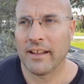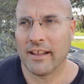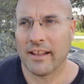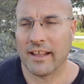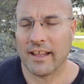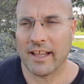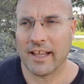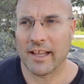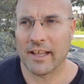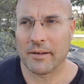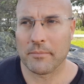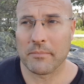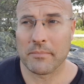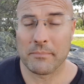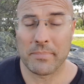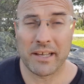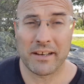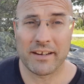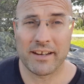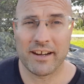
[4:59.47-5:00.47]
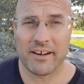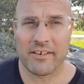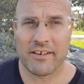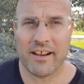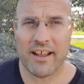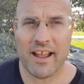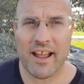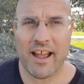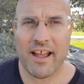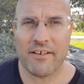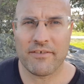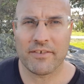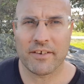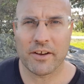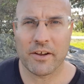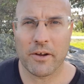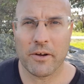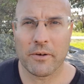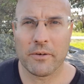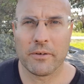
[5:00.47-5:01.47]
about a year and a half
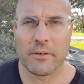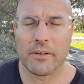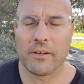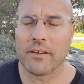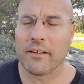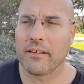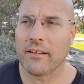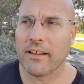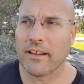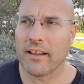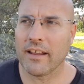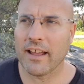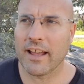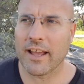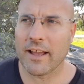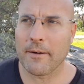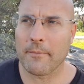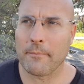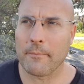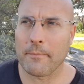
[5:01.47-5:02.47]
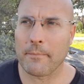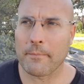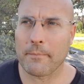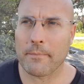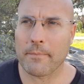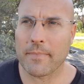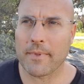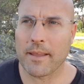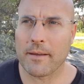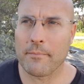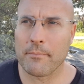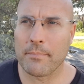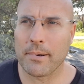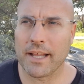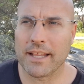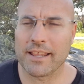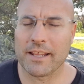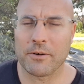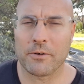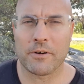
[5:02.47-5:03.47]
ago,
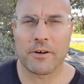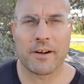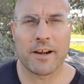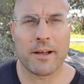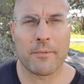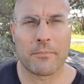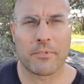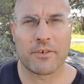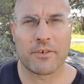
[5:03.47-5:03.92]
but there were a number